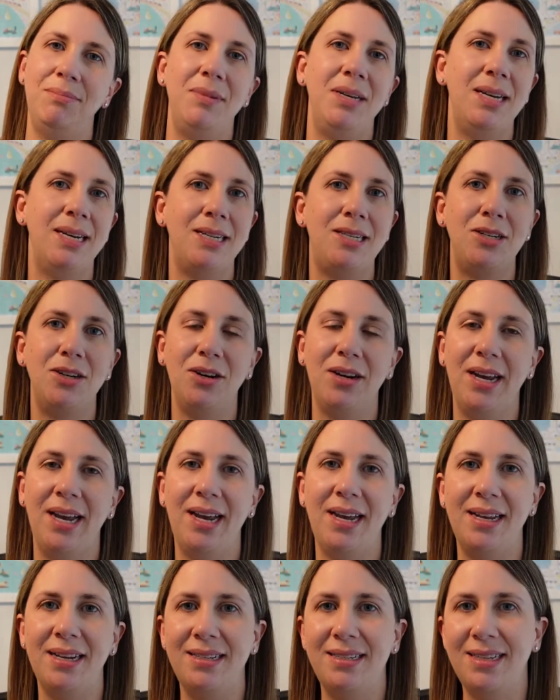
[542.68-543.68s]
kids are
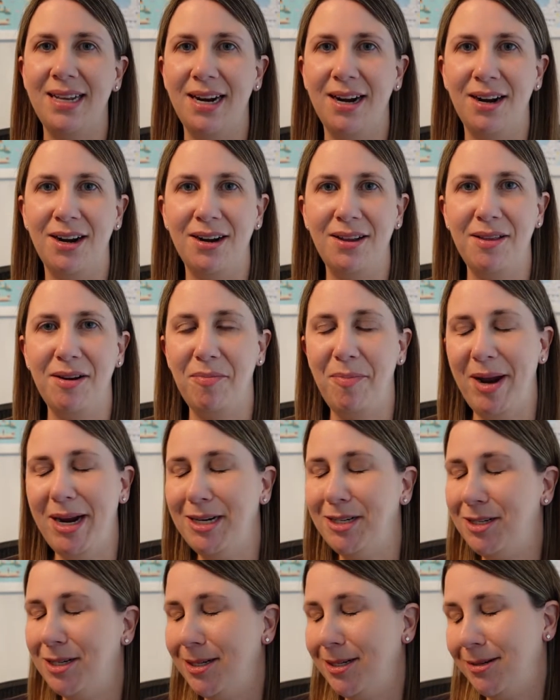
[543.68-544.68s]
kids. Their
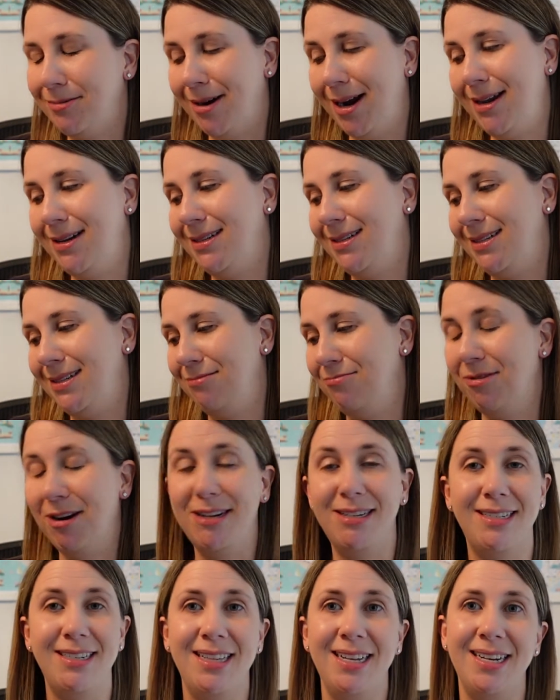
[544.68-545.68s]
patience
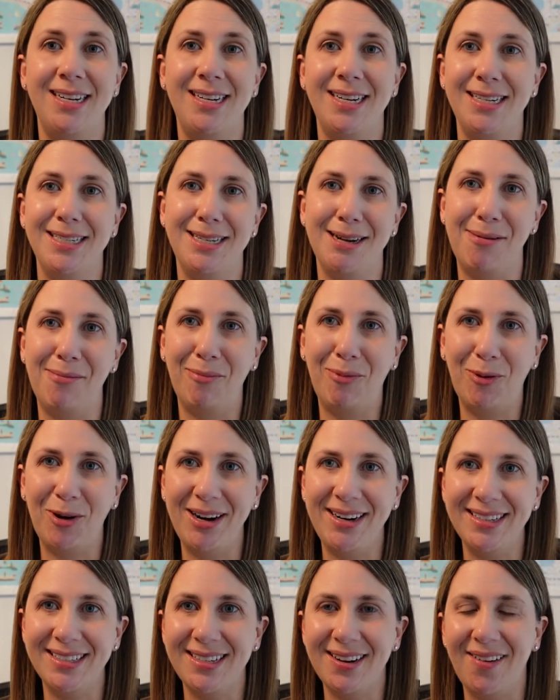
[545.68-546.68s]
runs thin at some
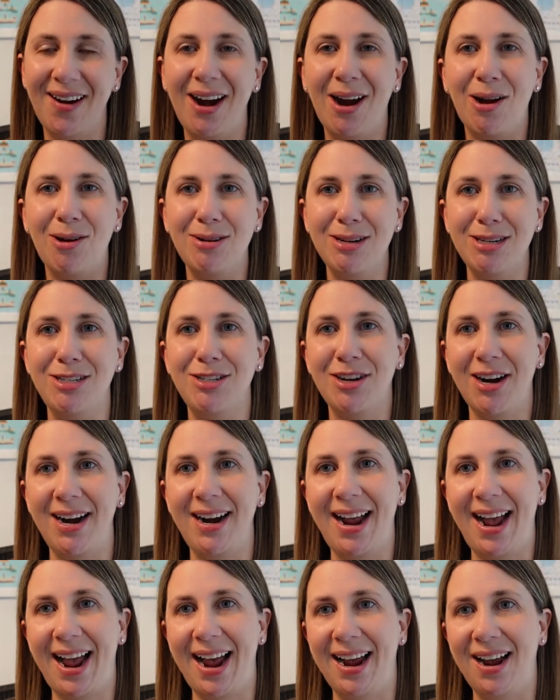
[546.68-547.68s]
point. So I always try
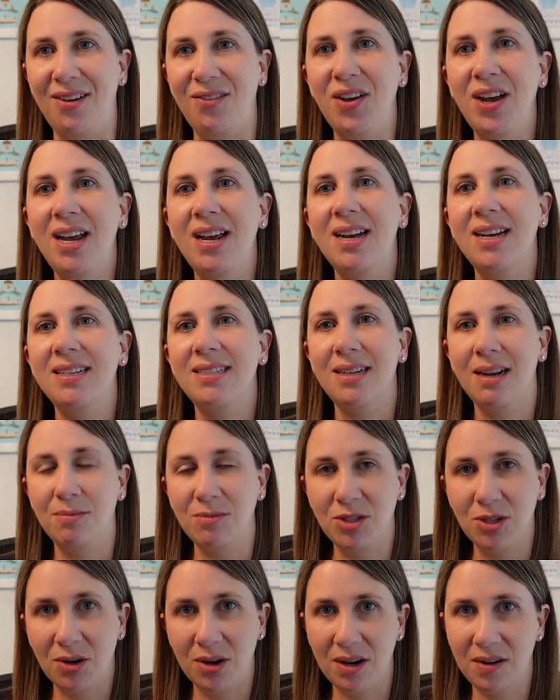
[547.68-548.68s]
to have some
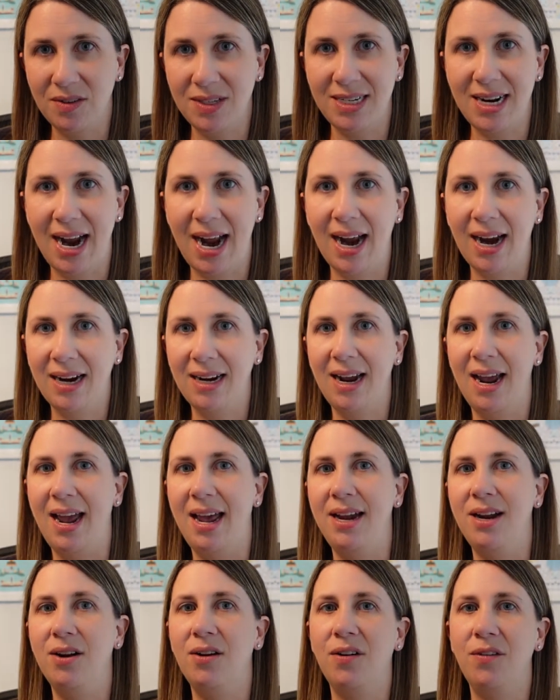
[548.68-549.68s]
sort of snack
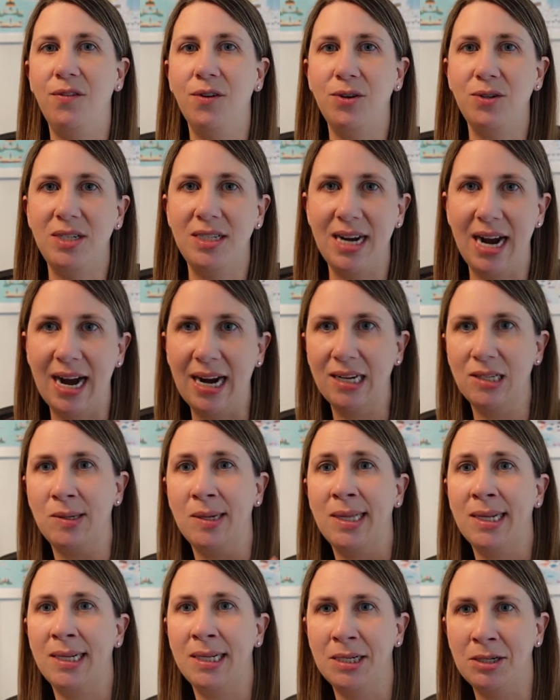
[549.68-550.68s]
and fruit snacks
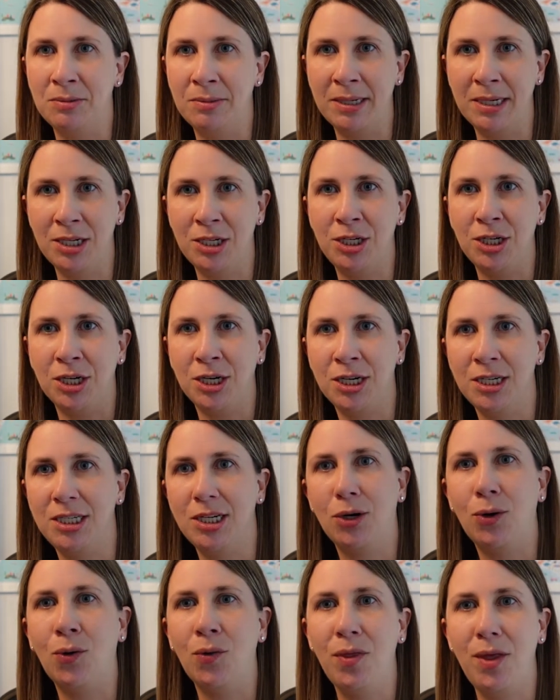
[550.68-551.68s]
with a little bit of sugar
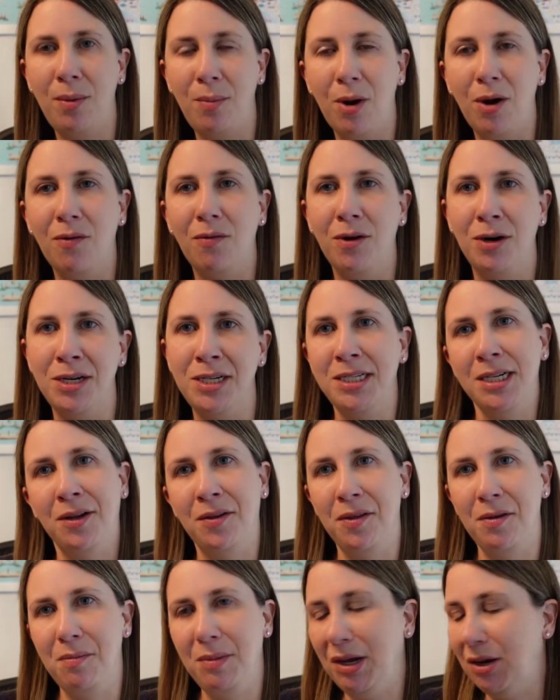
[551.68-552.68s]
to hold them over until
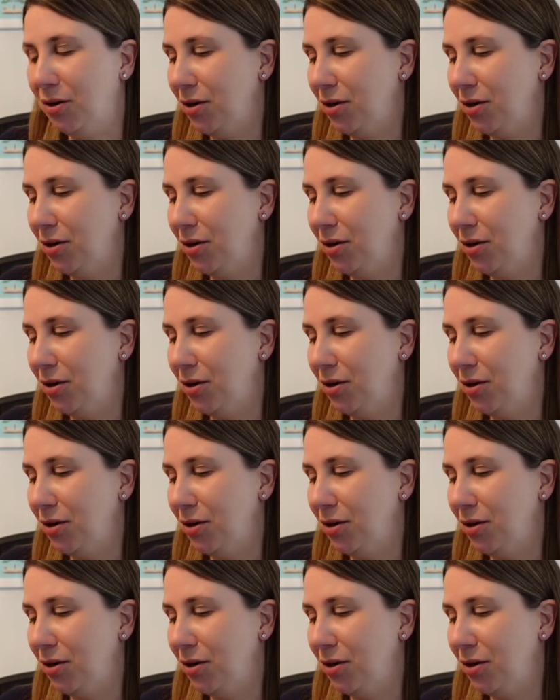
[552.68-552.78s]
the meal